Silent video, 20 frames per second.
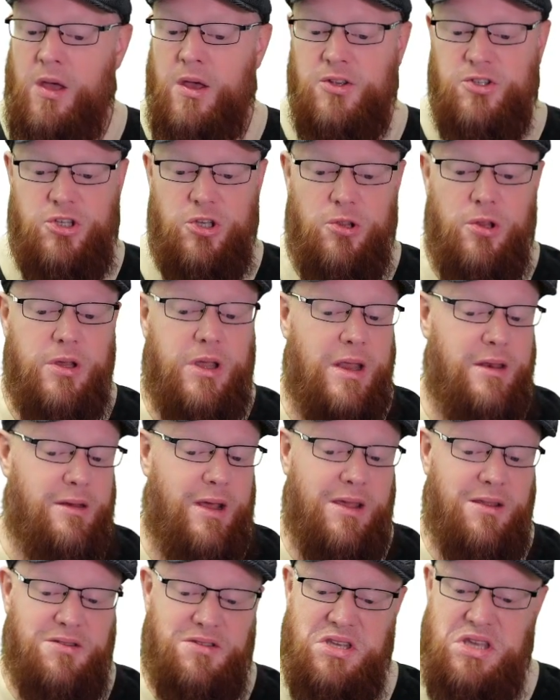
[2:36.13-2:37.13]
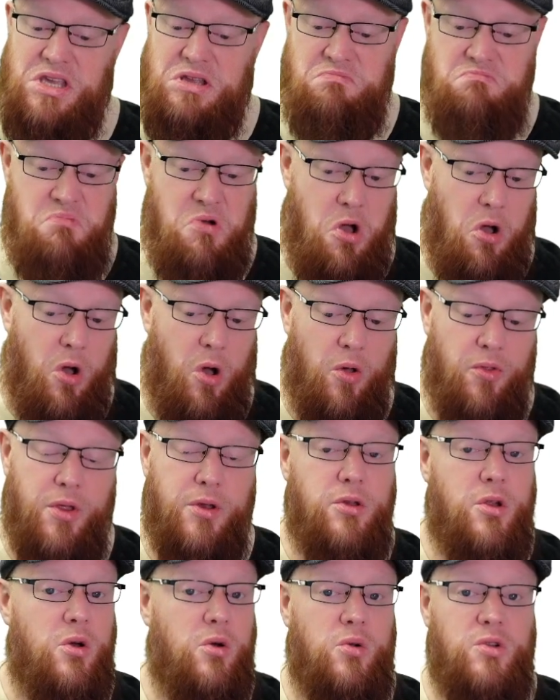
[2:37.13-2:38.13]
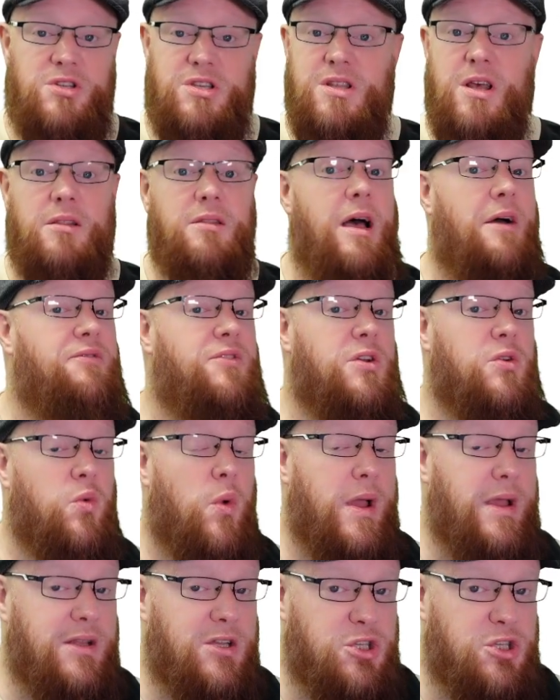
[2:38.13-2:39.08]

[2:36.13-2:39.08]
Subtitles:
So you look at 19, all the nodes in the left and right